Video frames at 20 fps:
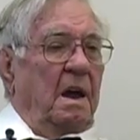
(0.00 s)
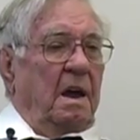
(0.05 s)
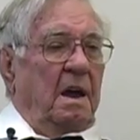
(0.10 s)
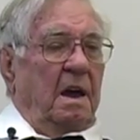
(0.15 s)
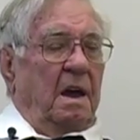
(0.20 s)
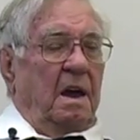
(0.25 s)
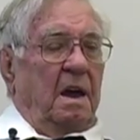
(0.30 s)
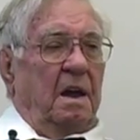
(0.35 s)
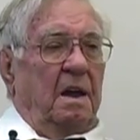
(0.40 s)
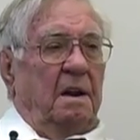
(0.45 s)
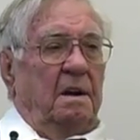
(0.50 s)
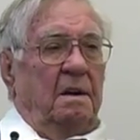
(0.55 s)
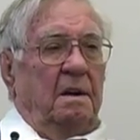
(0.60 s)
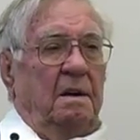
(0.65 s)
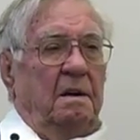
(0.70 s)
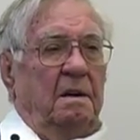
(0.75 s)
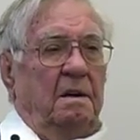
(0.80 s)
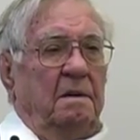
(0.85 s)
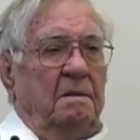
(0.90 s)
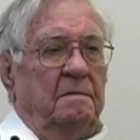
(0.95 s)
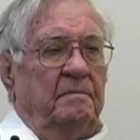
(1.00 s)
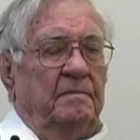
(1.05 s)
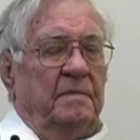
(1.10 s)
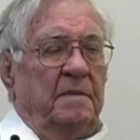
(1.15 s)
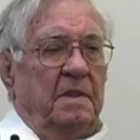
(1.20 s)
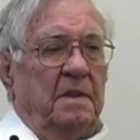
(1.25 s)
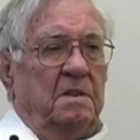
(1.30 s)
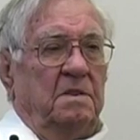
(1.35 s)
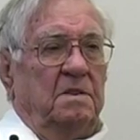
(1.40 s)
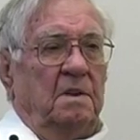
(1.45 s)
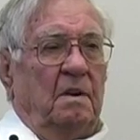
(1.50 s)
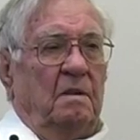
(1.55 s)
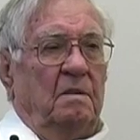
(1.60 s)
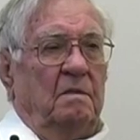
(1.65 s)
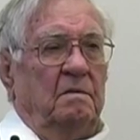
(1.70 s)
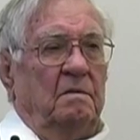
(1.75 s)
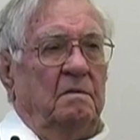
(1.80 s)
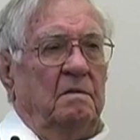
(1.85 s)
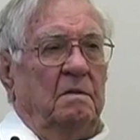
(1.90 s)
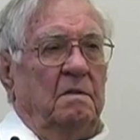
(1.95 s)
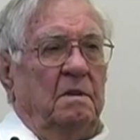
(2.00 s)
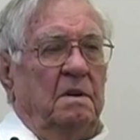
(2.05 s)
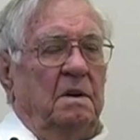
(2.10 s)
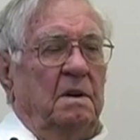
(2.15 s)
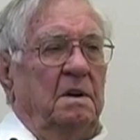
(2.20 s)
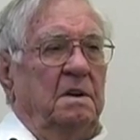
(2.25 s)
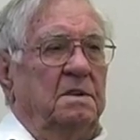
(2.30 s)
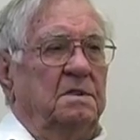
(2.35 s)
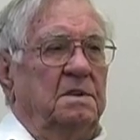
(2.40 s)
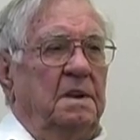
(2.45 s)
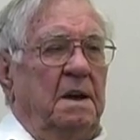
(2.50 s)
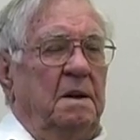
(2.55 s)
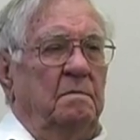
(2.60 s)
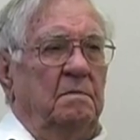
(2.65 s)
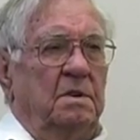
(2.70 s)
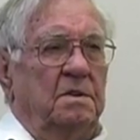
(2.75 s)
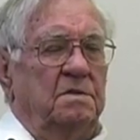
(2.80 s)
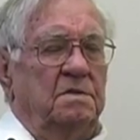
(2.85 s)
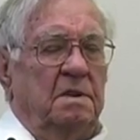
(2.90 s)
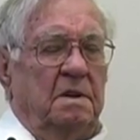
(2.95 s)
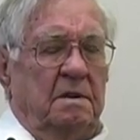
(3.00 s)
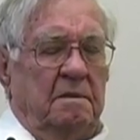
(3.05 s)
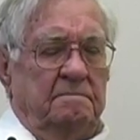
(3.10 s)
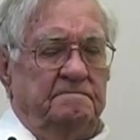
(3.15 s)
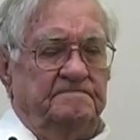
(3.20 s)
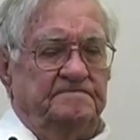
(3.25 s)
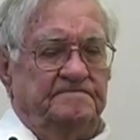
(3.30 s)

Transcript: And so his name was, well,